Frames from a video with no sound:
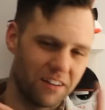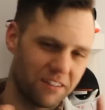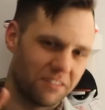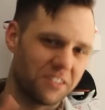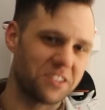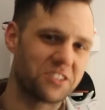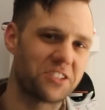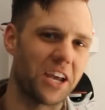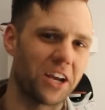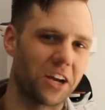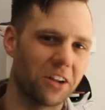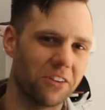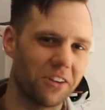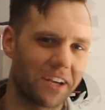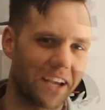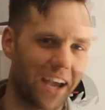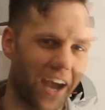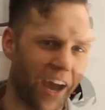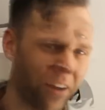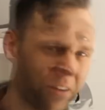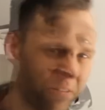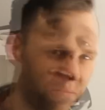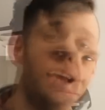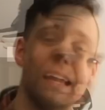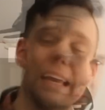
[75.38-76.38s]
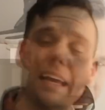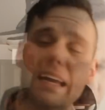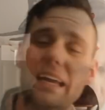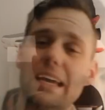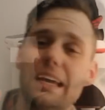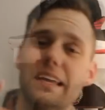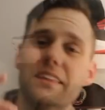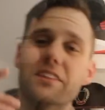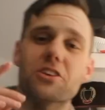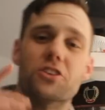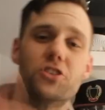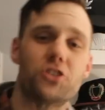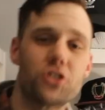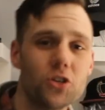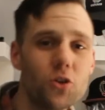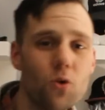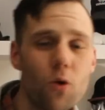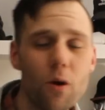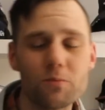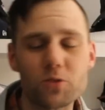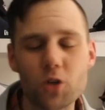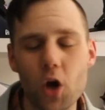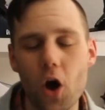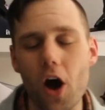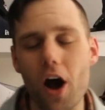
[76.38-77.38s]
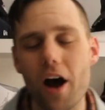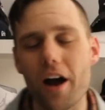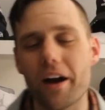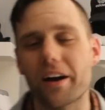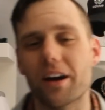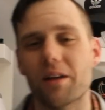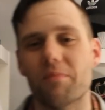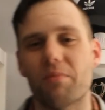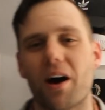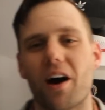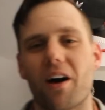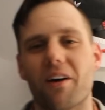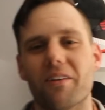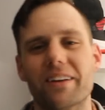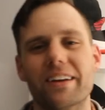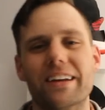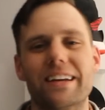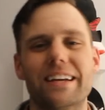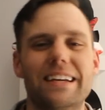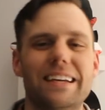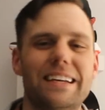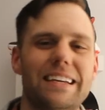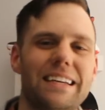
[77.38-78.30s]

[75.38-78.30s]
Let's take a look at them. And the shoe I'm talking about